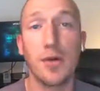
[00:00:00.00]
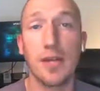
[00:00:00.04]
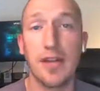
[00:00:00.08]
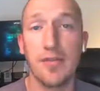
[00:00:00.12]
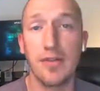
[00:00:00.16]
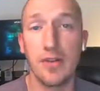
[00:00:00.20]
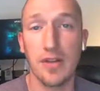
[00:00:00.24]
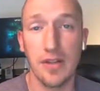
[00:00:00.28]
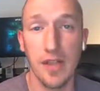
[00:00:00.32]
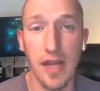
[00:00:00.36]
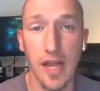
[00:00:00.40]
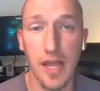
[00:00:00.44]
give
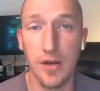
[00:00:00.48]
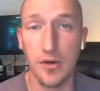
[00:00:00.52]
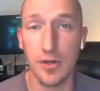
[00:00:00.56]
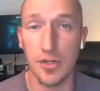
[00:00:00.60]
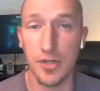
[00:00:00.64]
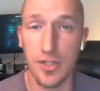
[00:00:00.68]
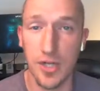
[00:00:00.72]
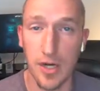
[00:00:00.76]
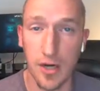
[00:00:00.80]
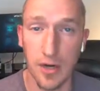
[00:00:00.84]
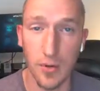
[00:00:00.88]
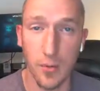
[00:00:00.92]
it a like or
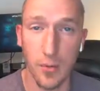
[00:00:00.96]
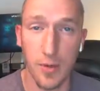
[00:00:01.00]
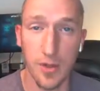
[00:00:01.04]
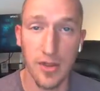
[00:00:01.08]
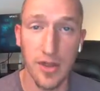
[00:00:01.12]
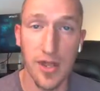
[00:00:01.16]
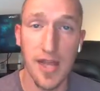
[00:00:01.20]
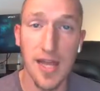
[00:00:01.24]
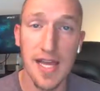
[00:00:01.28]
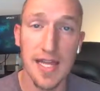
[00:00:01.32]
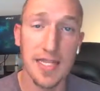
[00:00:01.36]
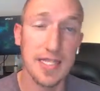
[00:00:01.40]
share it with
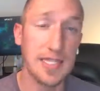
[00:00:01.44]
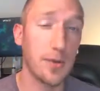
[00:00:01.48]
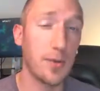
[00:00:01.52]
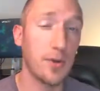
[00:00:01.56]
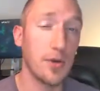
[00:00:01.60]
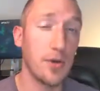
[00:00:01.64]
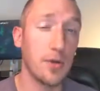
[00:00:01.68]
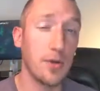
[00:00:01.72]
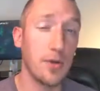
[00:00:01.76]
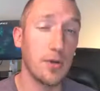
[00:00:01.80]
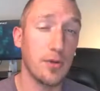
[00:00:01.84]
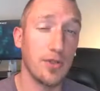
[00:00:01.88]

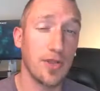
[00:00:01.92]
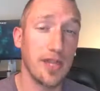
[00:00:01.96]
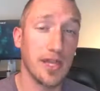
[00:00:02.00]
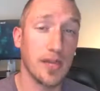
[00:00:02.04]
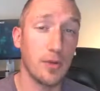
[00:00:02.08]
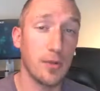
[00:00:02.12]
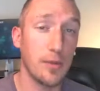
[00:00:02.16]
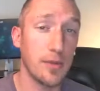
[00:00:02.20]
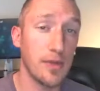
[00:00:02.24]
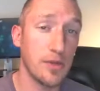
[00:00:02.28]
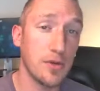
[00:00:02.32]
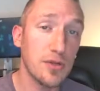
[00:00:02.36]
someone who you think it
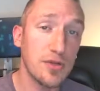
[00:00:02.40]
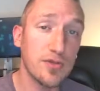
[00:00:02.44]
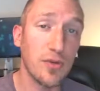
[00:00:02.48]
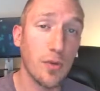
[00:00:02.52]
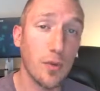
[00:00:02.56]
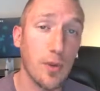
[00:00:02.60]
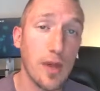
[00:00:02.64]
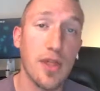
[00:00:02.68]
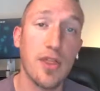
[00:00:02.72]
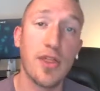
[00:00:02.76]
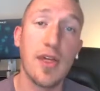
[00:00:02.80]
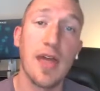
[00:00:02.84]
would be useful
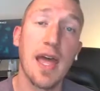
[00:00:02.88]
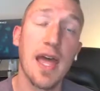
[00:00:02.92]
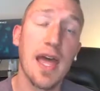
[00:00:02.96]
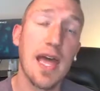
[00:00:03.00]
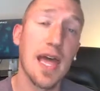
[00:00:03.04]
with.